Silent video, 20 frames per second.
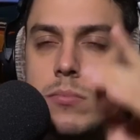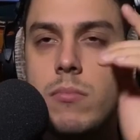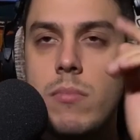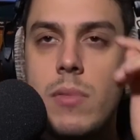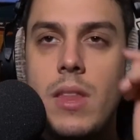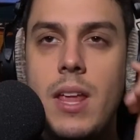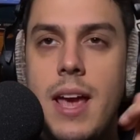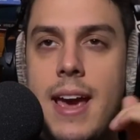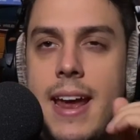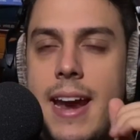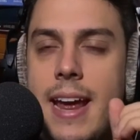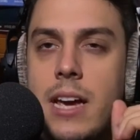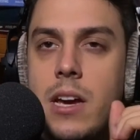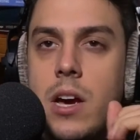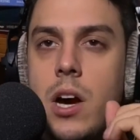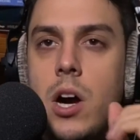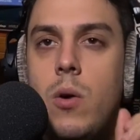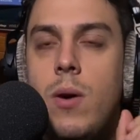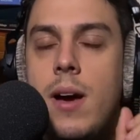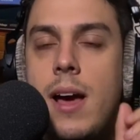and I
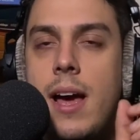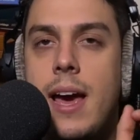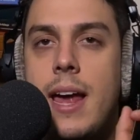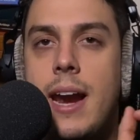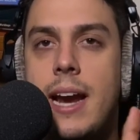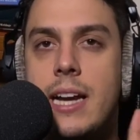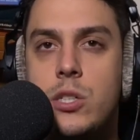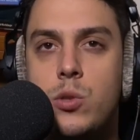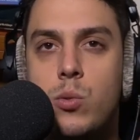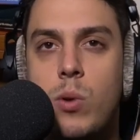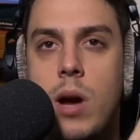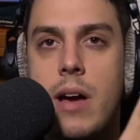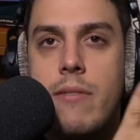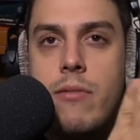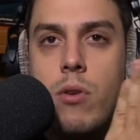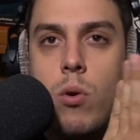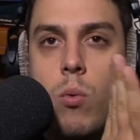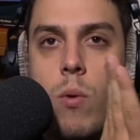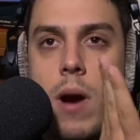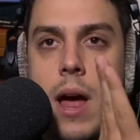go and I drive
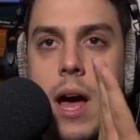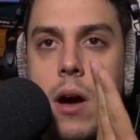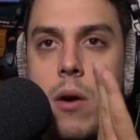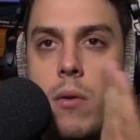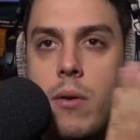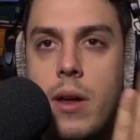around,